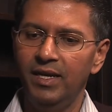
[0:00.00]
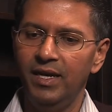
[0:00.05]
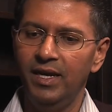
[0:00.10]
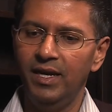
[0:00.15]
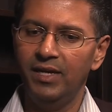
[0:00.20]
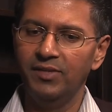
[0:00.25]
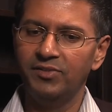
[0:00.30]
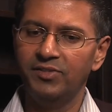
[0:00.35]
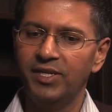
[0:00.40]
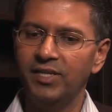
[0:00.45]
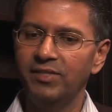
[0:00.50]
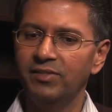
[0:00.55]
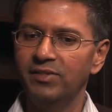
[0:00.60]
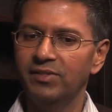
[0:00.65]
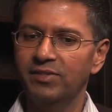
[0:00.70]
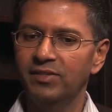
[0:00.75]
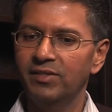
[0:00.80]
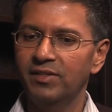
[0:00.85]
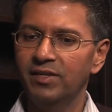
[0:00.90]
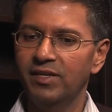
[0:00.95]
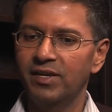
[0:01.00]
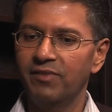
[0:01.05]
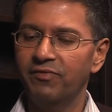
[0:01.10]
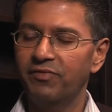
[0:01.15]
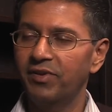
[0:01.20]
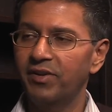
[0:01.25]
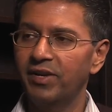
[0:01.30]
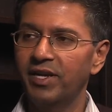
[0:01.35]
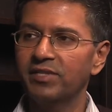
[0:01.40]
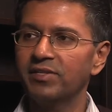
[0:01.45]
uh, changes in the
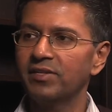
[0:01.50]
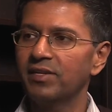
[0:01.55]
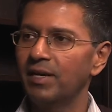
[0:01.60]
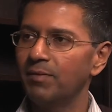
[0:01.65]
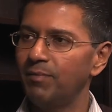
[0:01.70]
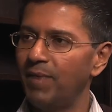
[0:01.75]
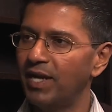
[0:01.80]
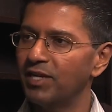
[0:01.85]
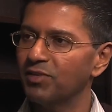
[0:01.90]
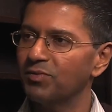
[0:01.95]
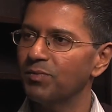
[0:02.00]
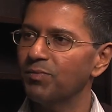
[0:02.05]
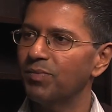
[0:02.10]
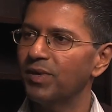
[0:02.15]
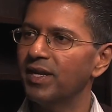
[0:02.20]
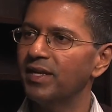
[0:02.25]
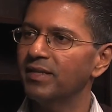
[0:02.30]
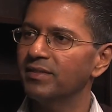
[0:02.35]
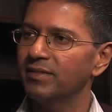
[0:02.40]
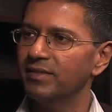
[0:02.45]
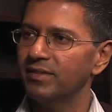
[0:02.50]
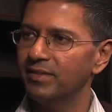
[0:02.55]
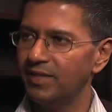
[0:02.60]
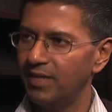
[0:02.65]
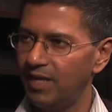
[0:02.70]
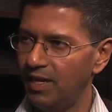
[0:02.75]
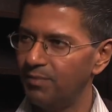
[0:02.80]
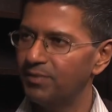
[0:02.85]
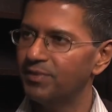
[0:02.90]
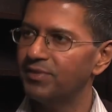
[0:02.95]
configuration and management planes and the
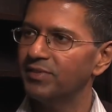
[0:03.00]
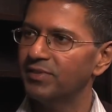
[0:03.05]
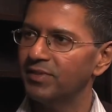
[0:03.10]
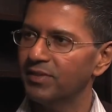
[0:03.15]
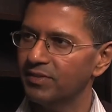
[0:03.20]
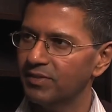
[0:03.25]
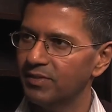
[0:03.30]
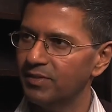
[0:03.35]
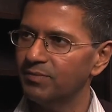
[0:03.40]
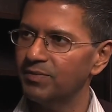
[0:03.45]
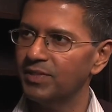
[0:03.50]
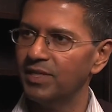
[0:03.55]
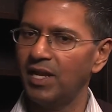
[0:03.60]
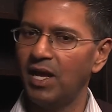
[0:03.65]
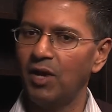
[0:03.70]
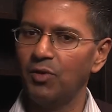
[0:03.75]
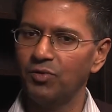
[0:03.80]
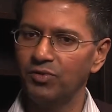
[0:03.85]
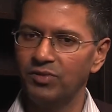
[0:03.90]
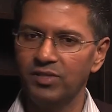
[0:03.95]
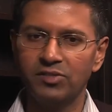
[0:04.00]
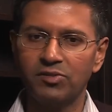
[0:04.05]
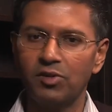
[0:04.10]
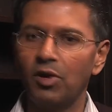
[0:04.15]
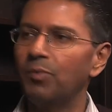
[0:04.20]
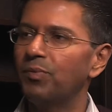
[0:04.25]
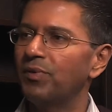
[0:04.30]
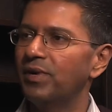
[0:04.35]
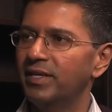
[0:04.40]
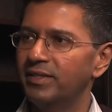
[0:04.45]
telemetry systems and how you just
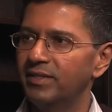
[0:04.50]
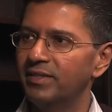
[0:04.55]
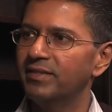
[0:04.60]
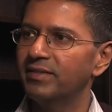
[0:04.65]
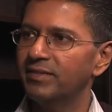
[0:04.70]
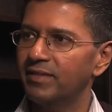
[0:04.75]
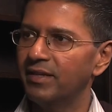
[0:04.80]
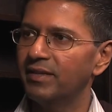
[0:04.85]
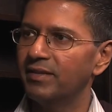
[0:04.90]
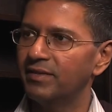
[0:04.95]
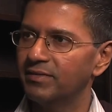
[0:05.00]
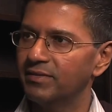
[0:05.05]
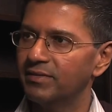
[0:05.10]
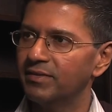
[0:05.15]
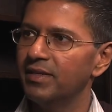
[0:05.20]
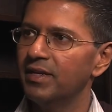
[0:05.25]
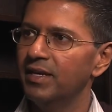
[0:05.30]
operate these things.